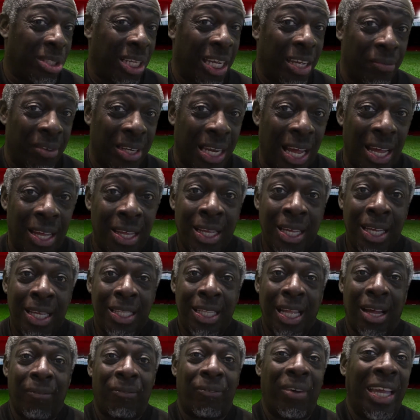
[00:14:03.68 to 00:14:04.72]
leaving that
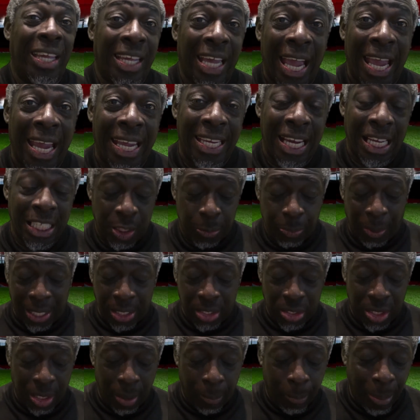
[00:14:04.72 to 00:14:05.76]
vacating that
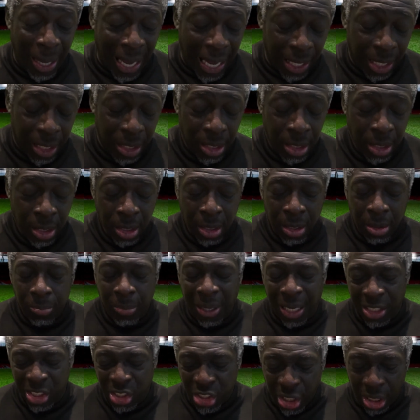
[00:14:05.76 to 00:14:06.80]
space in the back.
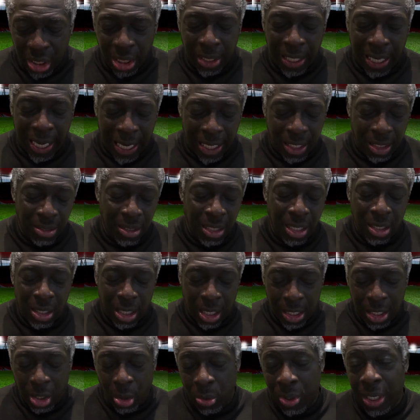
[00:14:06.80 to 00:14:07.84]
But Jenny had
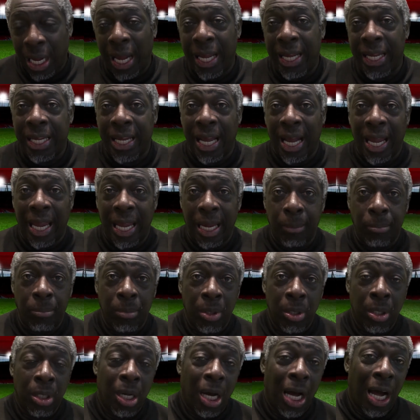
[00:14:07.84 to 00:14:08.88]
an okay game.
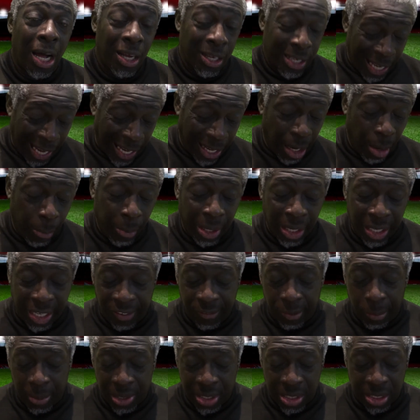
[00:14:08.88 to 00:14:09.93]
Again, I'm going to give
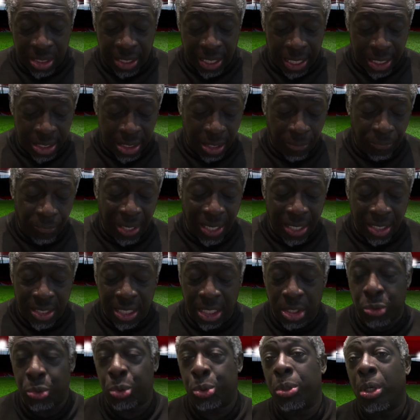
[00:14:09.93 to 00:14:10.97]
him a 6. I think
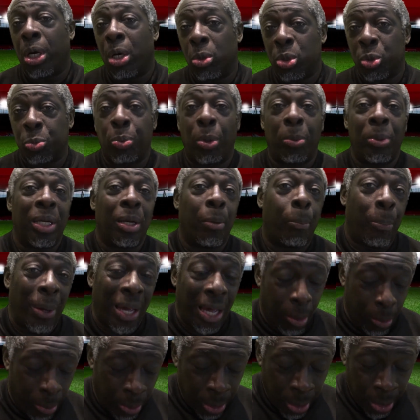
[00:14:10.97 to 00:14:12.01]
Cedric Soares was probably
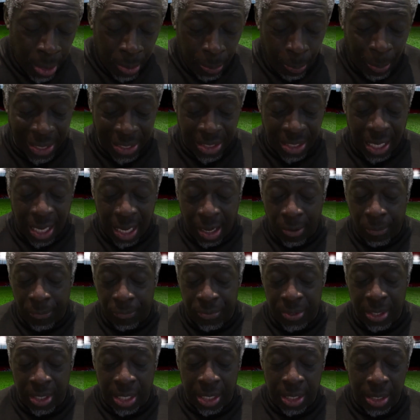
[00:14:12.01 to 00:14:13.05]
the best out of
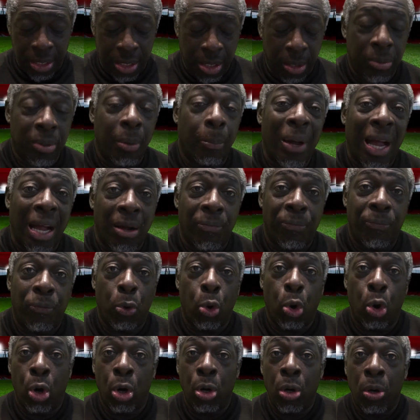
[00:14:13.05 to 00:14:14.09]
the back
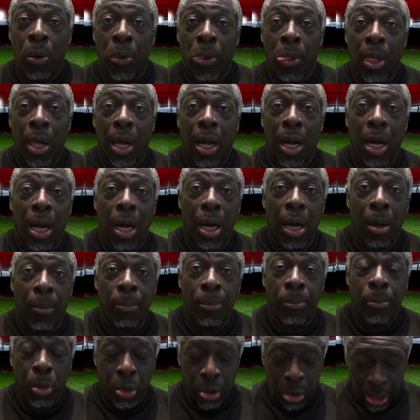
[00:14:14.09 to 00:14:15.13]
four.
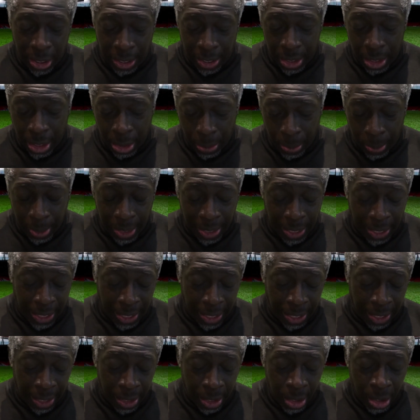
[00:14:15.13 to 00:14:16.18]
You know,
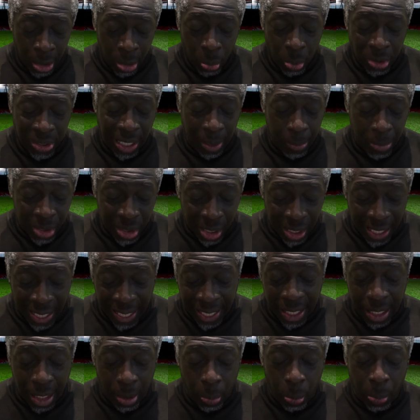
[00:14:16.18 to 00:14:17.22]
he was able to
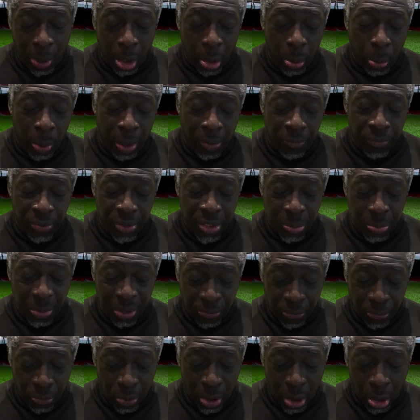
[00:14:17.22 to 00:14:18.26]
link up well with
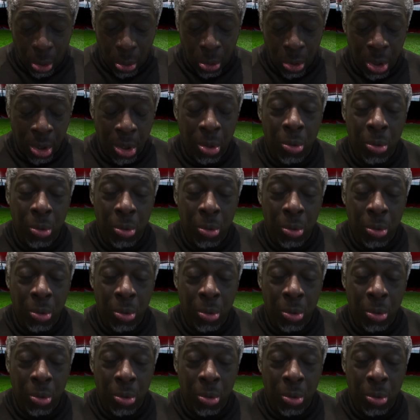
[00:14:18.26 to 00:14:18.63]
Smith Rowe.